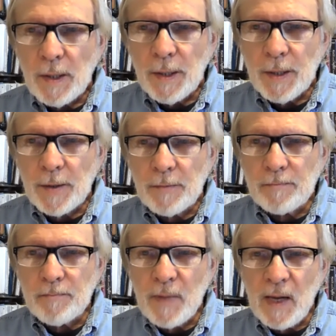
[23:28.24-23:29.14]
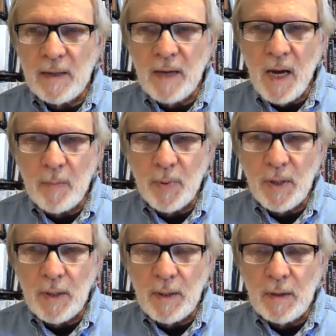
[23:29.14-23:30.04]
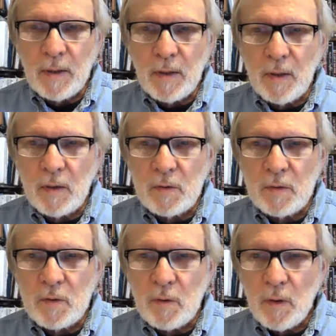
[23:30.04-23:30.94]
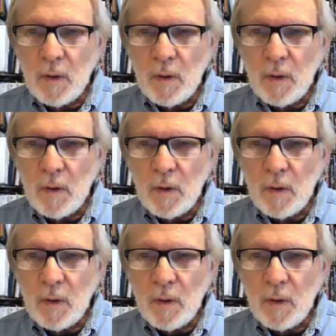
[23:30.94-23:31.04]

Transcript: Uh, agape is